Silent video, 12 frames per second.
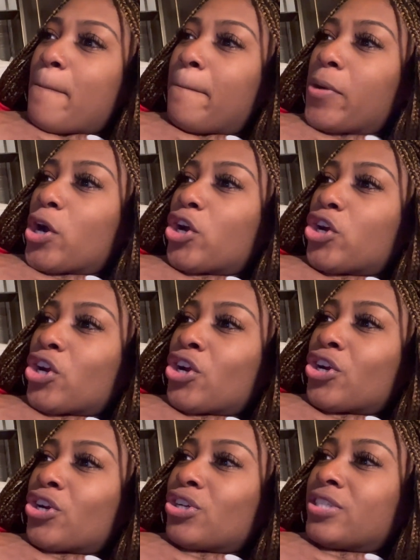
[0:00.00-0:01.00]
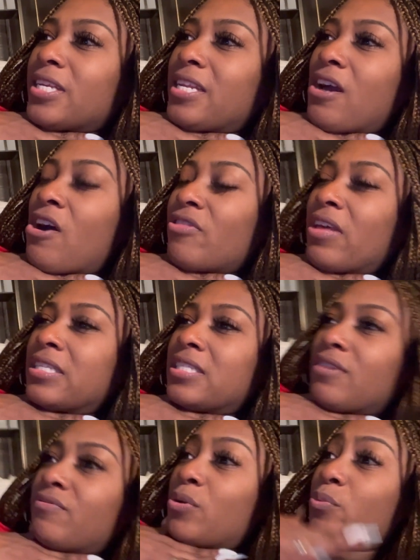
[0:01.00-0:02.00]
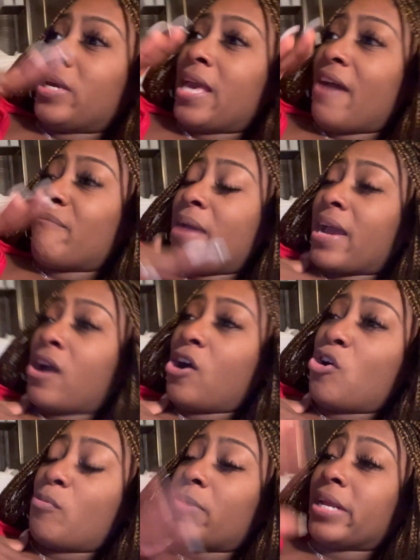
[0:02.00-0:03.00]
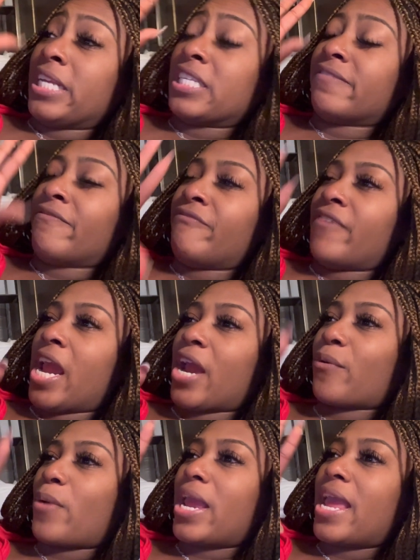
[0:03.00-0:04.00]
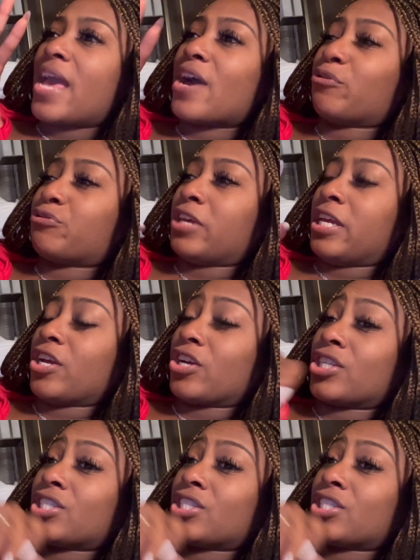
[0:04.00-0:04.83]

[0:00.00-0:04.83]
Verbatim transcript: burgers and all that stuff that we have back home, but it's very healthy here.